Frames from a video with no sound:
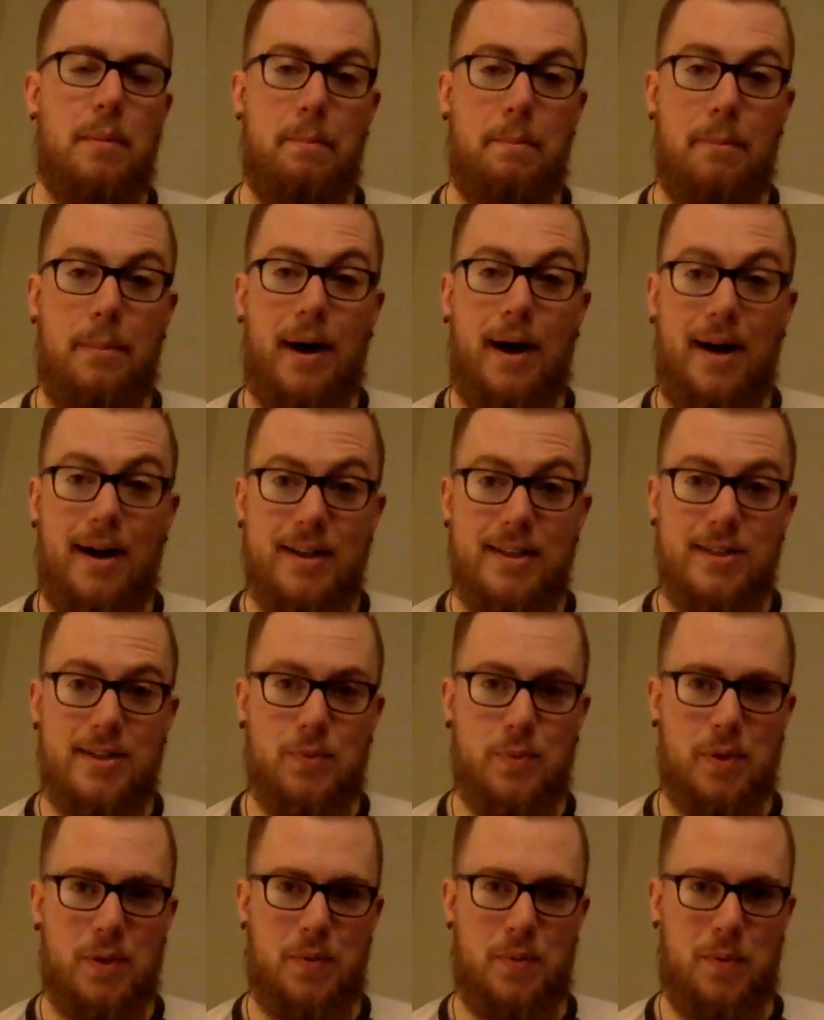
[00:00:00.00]

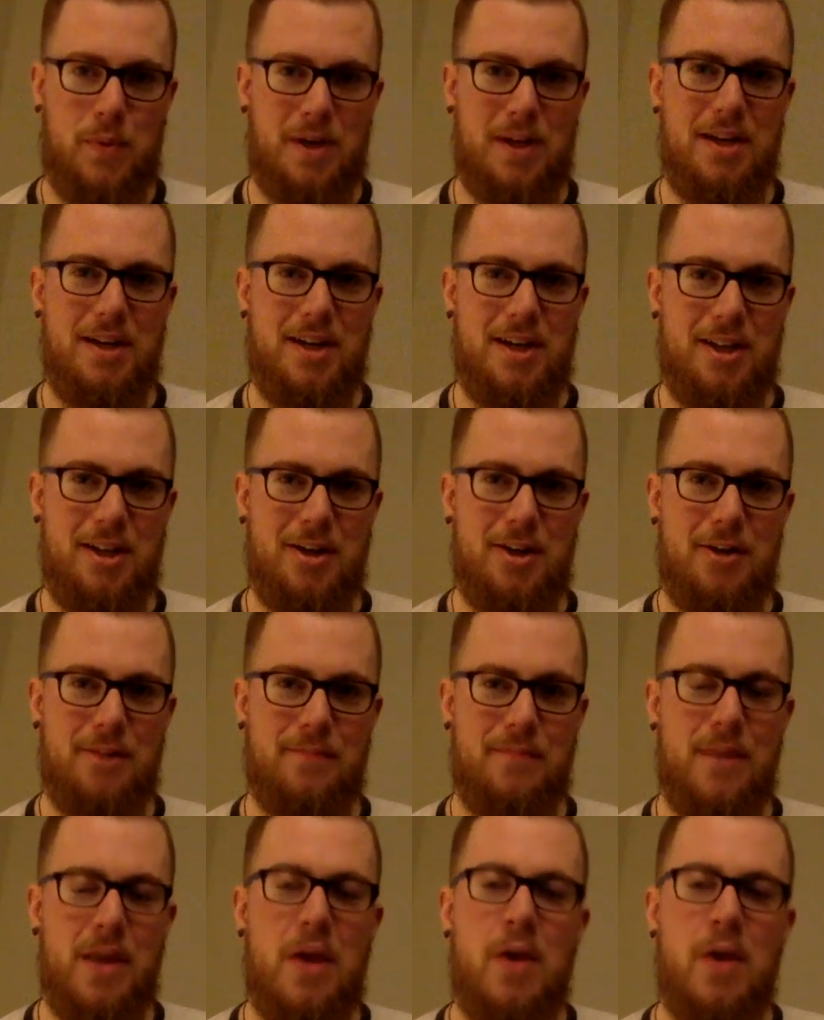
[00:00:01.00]
bonds with one another.